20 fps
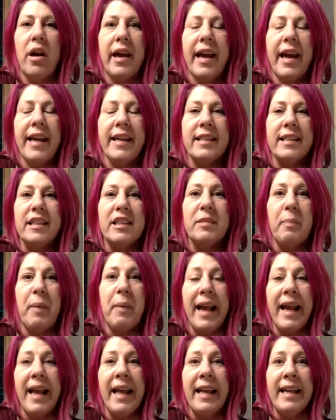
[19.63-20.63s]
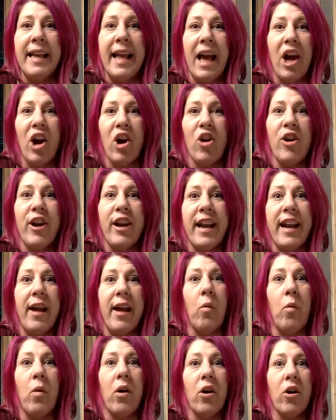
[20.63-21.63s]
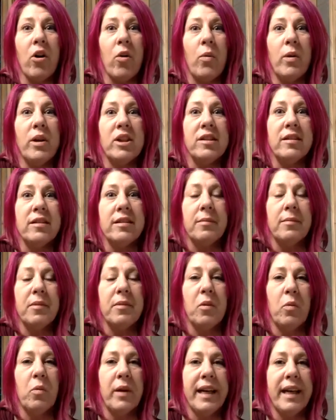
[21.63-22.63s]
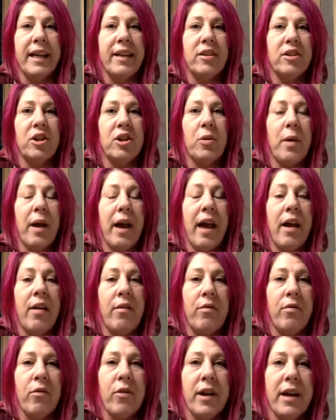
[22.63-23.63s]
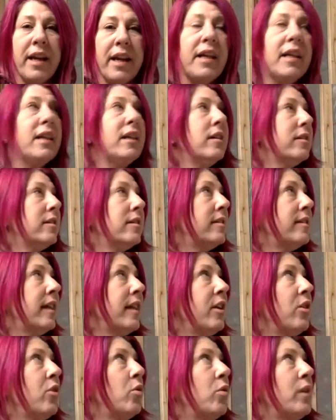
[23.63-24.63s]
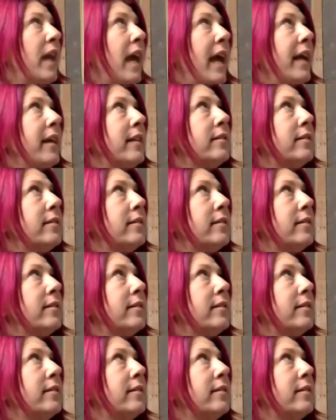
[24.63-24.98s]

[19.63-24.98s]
expand our network, which is something we need to do every single day.